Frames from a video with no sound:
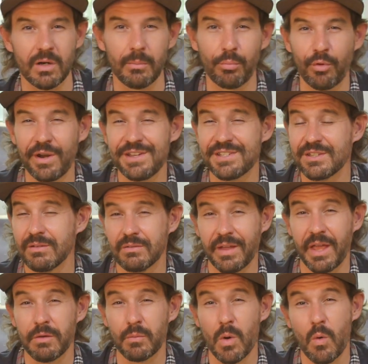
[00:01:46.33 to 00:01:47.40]
abrasive
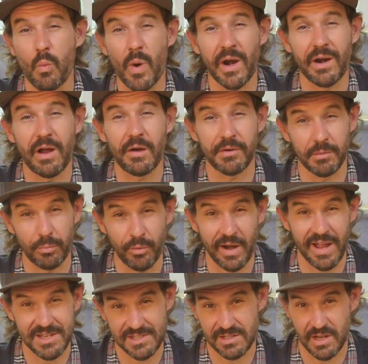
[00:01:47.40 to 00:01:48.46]
and will wear out a
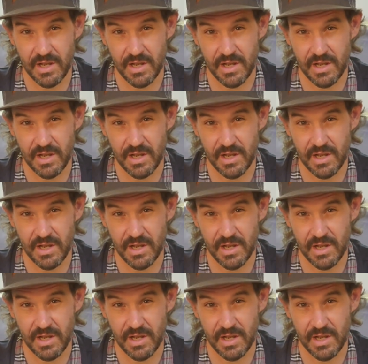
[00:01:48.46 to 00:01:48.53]
brass